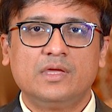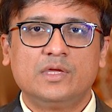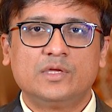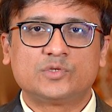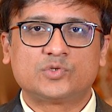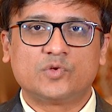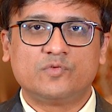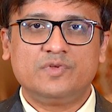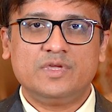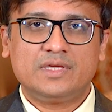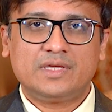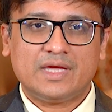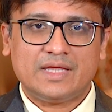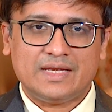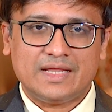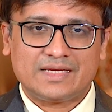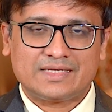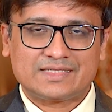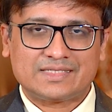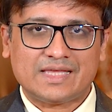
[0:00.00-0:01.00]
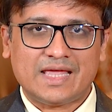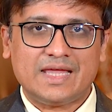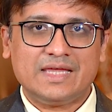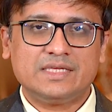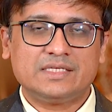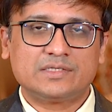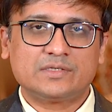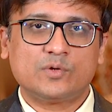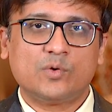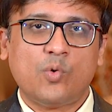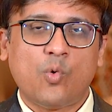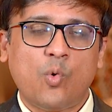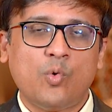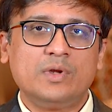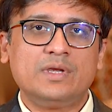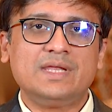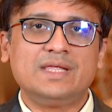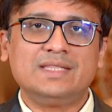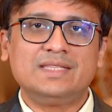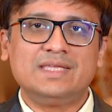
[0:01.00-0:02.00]
So we can excise
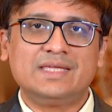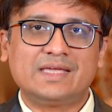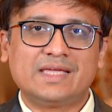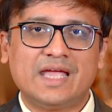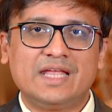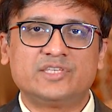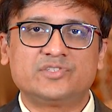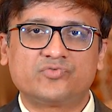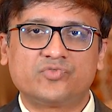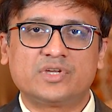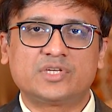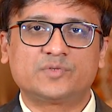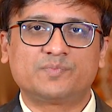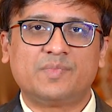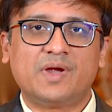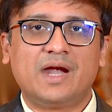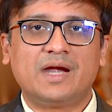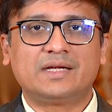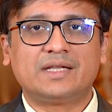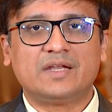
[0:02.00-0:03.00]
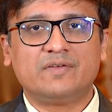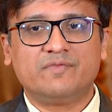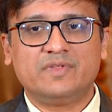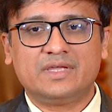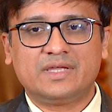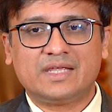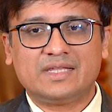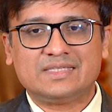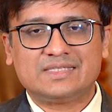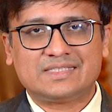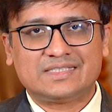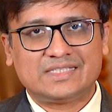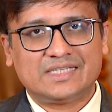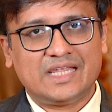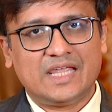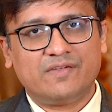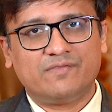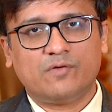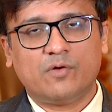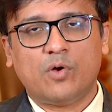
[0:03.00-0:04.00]
only the cancerous part and we can
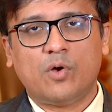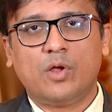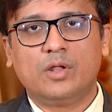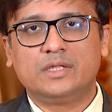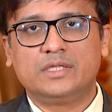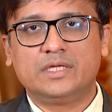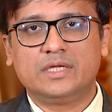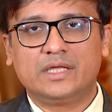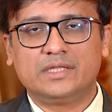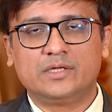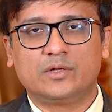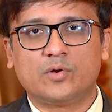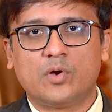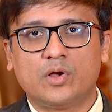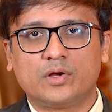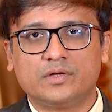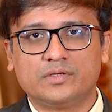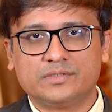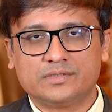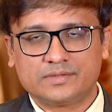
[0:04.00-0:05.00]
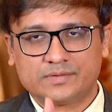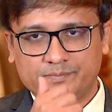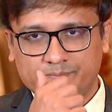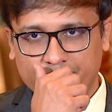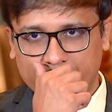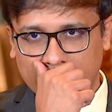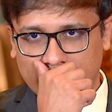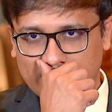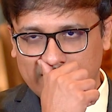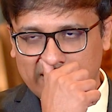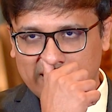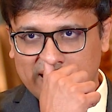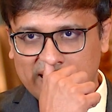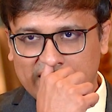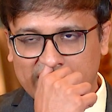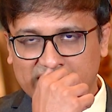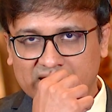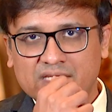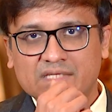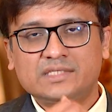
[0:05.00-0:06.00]
save all the other organs.
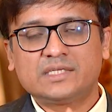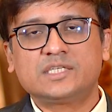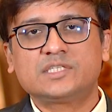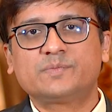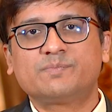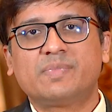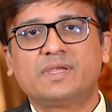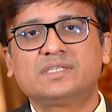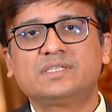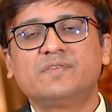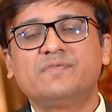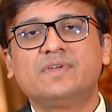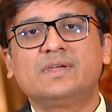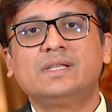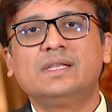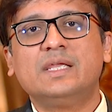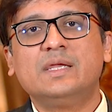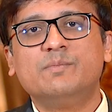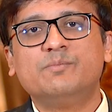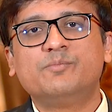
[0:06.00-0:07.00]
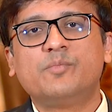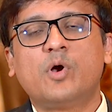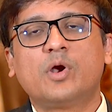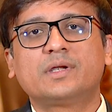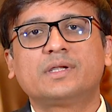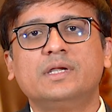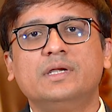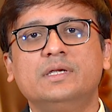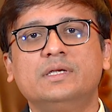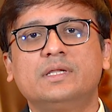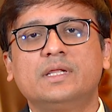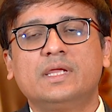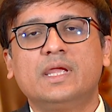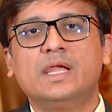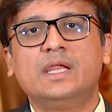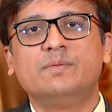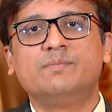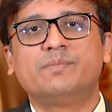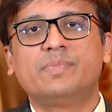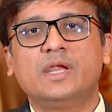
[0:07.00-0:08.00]
This is specifically important
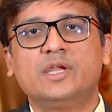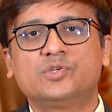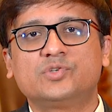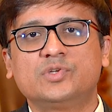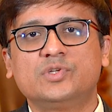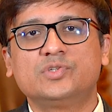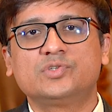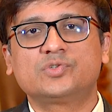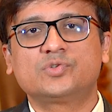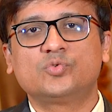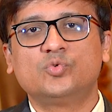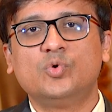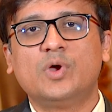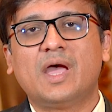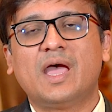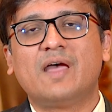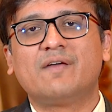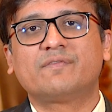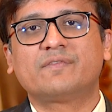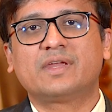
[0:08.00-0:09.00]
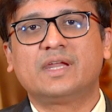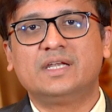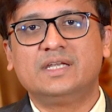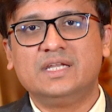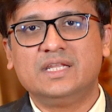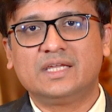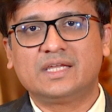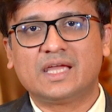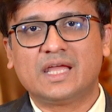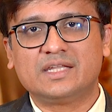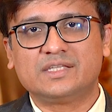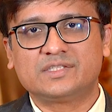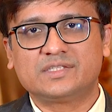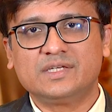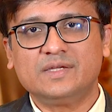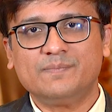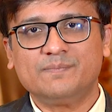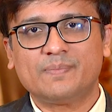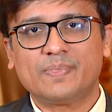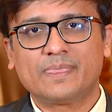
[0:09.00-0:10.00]
in patients who have kidney
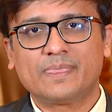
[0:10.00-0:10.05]
cancer.